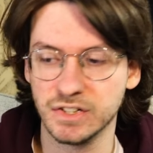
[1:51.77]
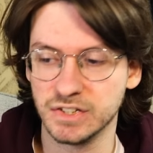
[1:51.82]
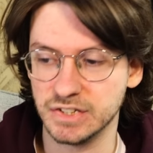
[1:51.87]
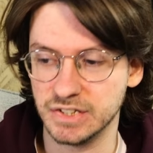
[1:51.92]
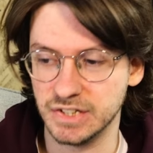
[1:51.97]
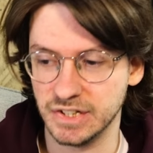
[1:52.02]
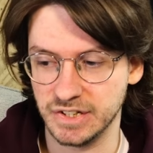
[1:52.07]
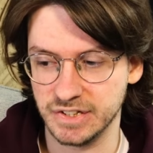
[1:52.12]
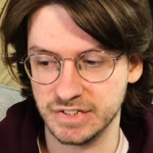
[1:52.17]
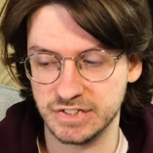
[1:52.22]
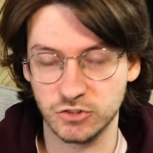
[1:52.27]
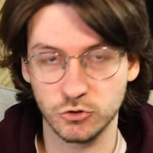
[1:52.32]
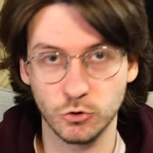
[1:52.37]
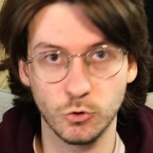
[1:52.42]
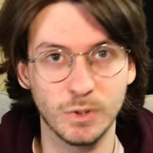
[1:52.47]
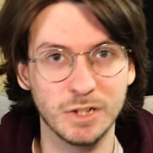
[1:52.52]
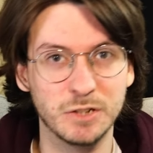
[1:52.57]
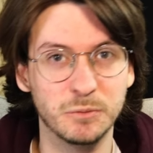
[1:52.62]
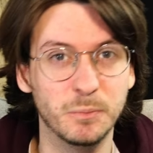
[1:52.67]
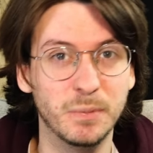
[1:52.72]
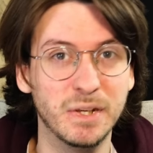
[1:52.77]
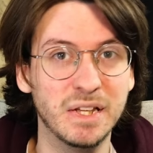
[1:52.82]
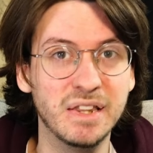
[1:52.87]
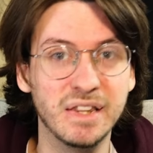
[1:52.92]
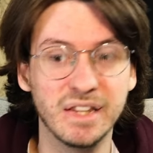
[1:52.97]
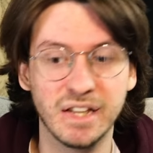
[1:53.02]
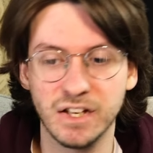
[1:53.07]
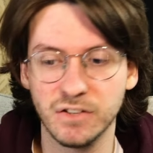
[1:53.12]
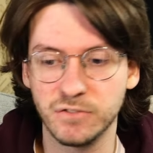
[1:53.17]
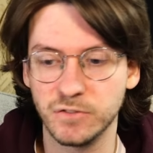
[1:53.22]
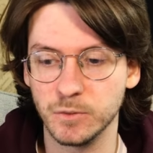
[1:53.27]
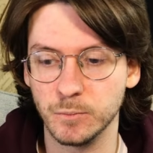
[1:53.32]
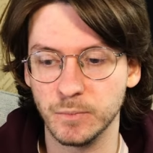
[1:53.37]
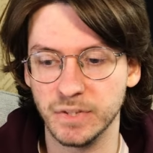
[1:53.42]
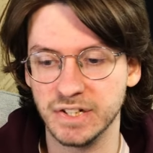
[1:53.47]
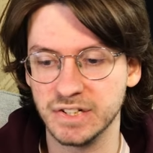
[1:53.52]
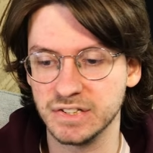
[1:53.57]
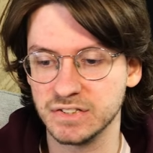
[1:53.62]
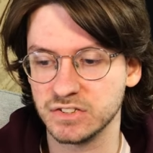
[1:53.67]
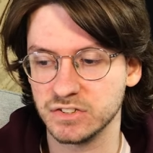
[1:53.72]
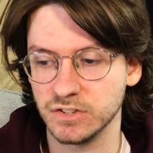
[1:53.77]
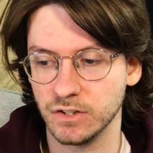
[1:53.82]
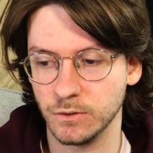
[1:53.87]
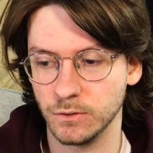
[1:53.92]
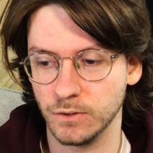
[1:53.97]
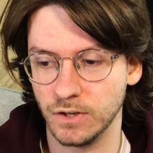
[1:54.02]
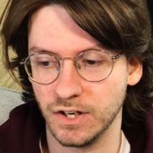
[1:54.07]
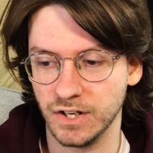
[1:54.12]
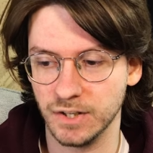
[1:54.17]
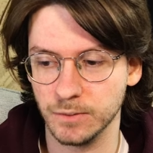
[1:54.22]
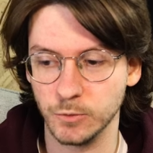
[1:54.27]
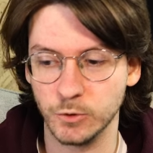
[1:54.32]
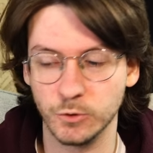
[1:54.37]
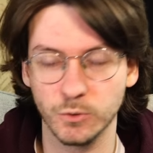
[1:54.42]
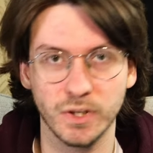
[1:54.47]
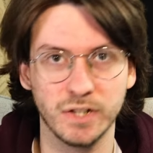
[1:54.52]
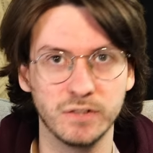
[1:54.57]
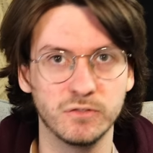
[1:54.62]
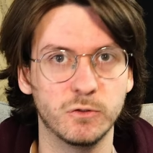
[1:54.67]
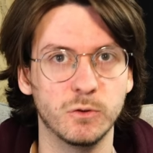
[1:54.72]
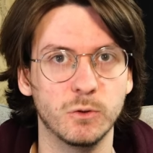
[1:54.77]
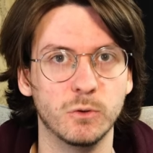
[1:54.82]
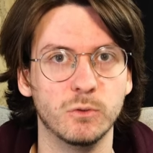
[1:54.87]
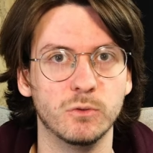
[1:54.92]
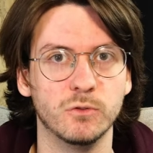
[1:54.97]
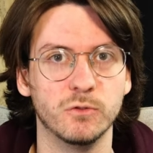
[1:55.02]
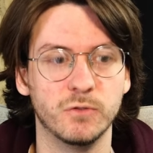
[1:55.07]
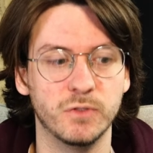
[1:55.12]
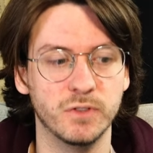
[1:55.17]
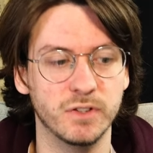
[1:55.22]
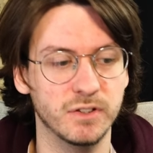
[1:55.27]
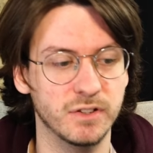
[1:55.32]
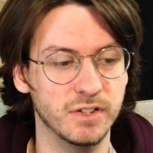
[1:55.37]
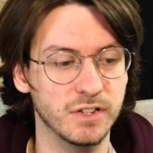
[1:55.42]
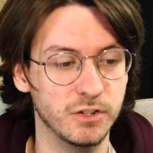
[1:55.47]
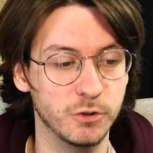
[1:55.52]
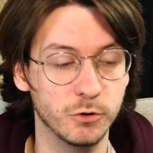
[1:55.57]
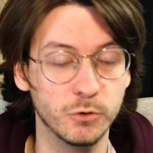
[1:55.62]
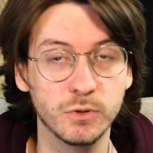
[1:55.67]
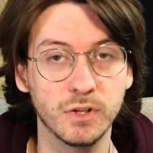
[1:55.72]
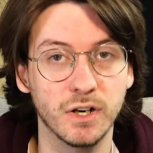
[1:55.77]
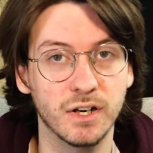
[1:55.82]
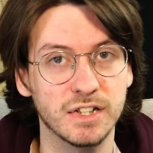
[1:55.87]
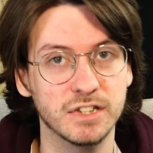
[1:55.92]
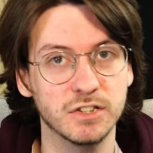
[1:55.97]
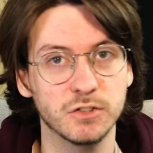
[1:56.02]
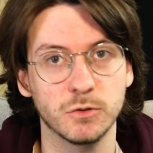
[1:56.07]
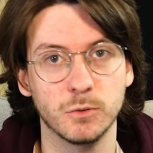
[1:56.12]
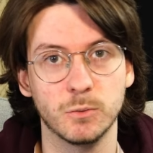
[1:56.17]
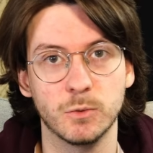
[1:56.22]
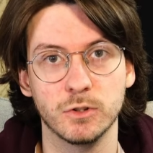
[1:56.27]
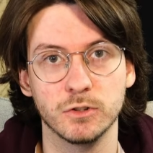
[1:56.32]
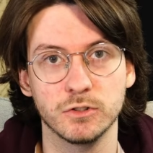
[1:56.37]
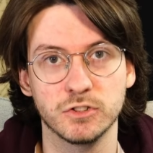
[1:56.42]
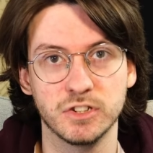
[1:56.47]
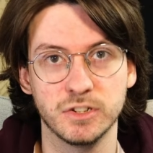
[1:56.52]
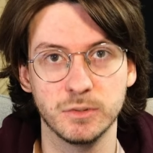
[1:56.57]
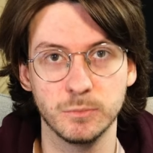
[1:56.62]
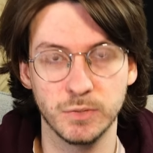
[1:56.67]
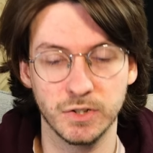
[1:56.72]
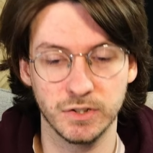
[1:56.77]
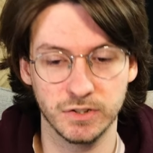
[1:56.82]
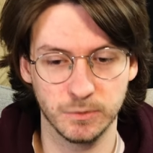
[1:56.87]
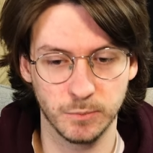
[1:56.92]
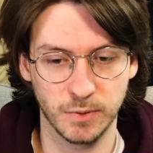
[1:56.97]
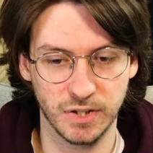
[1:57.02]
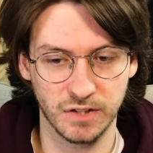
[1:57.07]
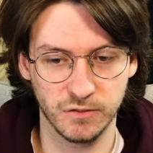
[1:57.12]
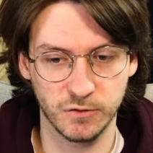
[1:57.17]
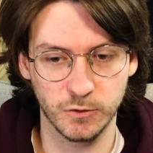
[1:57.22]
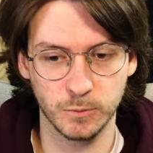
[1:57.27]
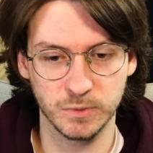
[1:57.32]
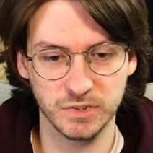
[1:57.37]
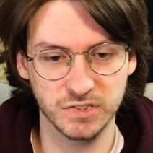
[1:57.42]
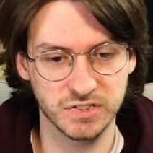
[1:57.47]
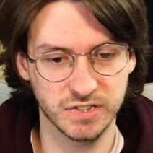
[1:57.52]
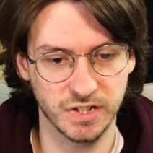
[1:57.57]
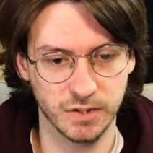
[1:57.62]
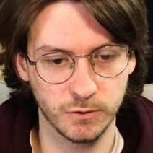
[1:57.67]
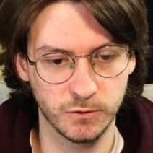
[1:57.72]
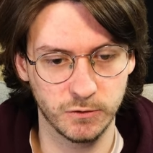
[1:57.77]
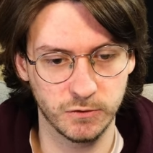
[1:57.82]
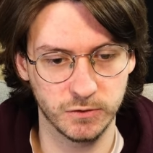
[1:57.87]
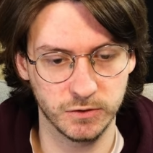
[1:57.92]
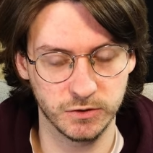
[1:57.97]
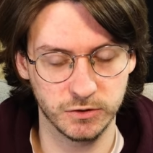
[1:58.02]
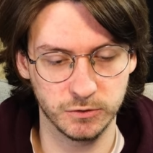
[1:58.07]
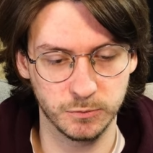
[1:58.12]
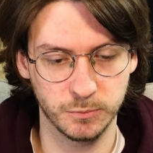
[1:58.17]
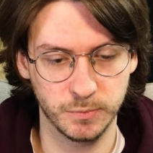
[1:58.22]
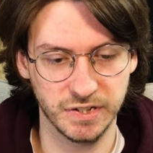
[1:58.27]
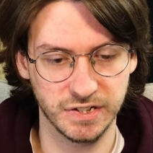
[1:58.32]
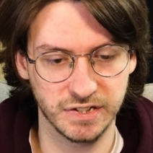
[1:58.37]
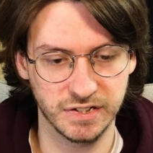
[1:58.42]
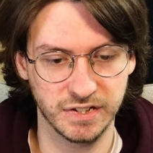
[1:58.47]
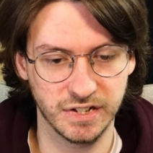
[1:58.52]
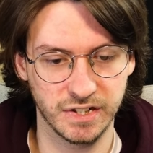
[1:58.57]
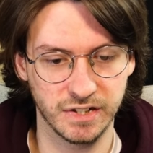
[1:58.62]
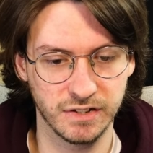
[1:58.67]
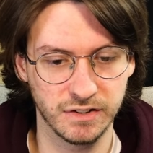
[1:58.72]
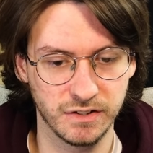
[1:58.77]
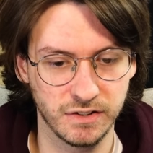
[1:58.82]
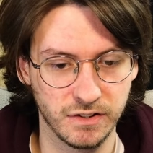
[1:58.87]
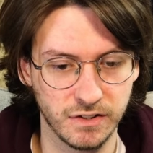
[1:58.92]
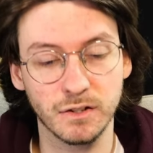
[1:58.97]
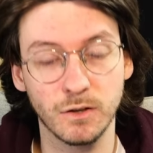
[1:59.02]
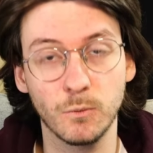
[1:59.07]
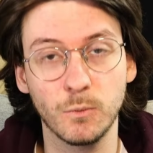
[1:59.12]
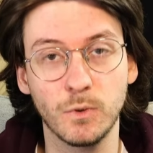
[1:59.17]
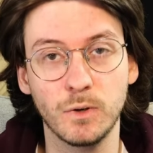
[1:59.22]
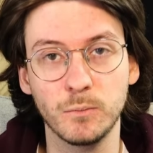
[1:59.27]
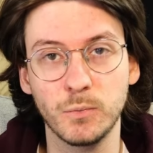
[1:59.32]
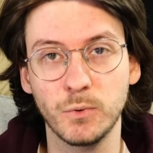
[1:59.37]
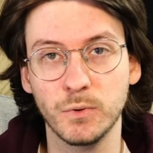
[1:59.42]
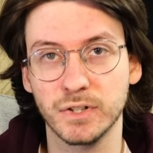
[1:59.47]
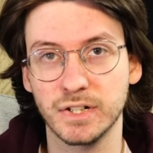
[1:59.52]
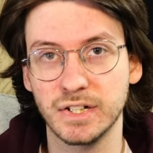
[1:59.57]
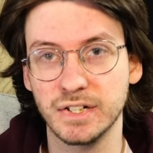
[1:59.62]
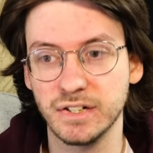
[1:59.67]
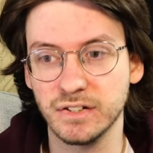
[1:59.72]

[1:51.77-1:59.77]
it's always been there for me. So I'm grateful for you guys for watching, but the platform itself for just being there. At one point, I